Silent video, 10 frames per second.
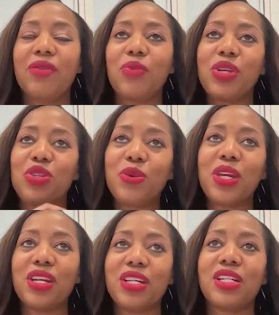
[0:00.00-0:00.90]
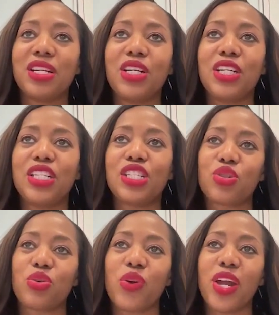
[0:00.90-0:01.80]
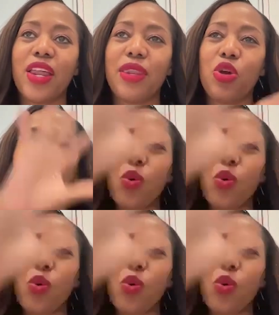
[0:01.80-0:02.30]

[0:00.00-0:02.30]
when you get a good story and no